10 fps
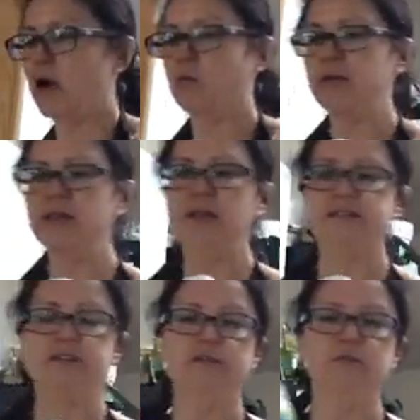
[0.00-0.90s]
we like
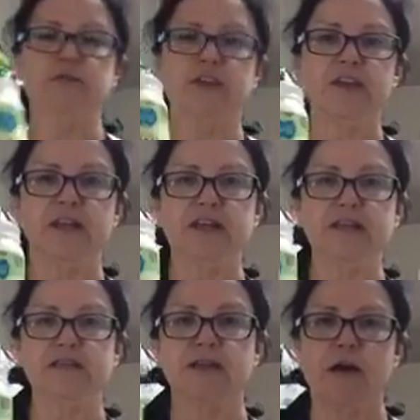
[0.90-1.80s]
to use
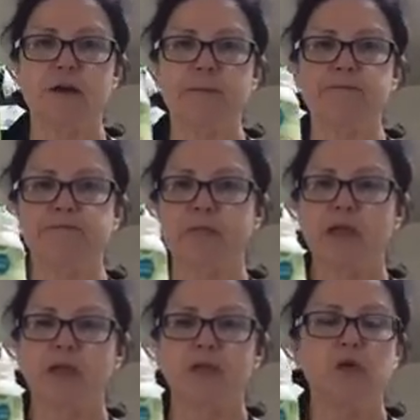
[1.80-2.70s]
Veganese.
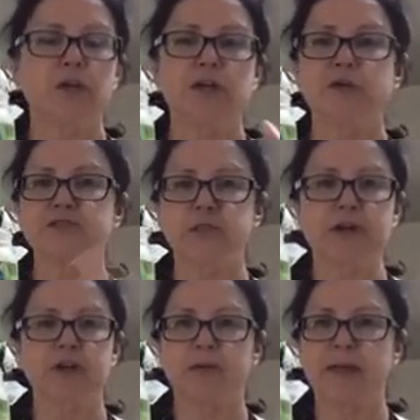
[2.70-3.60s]
You can use
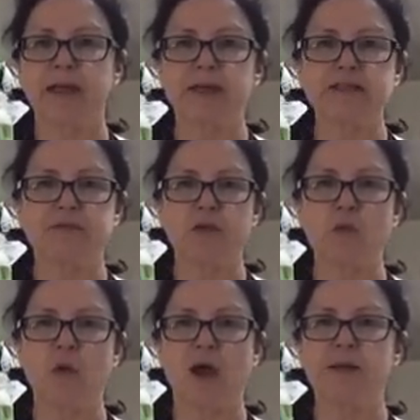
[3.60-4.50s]
regular mayonnaise if you
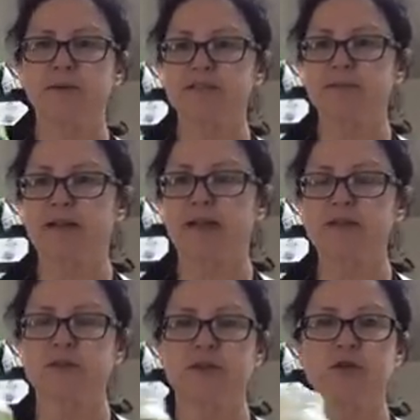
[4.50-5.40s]
want, but to be
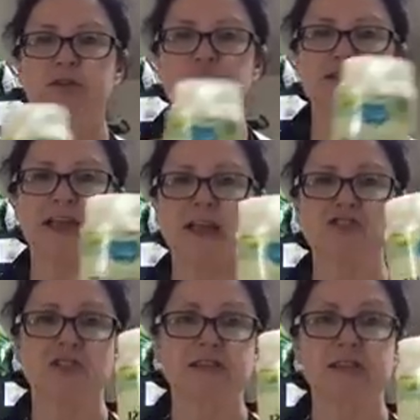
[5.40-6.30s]
honest with you, this
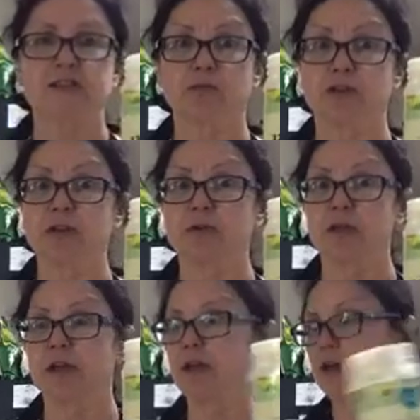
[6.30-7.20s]
actually tastes
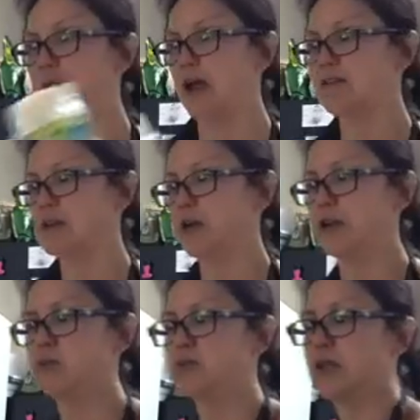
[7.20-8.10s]
really good. I
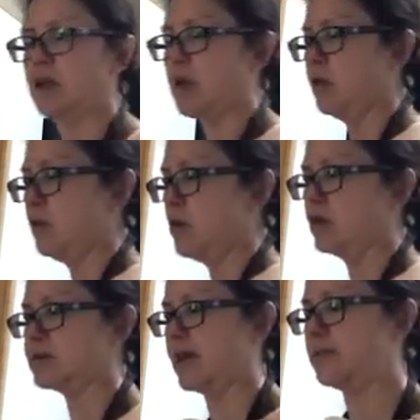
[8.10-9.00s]
started using it a
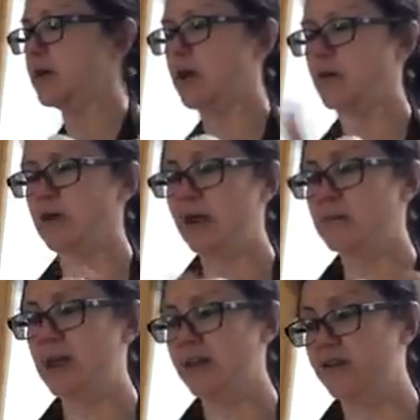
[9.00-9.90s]
long time ago, and I'm
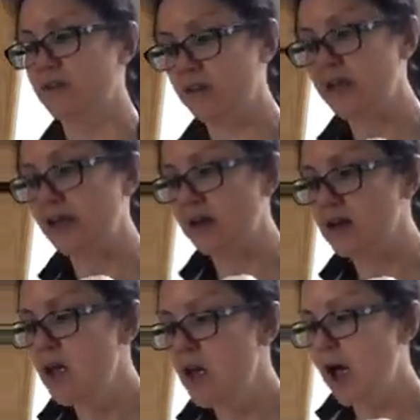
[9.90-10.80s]
not even vegan,
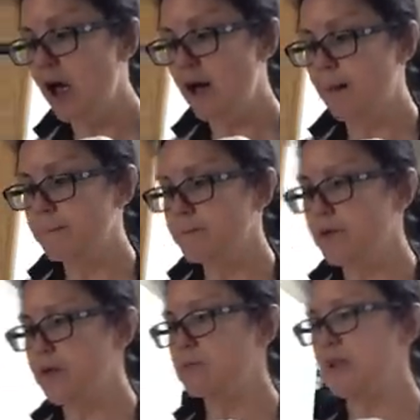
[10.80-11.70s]
but it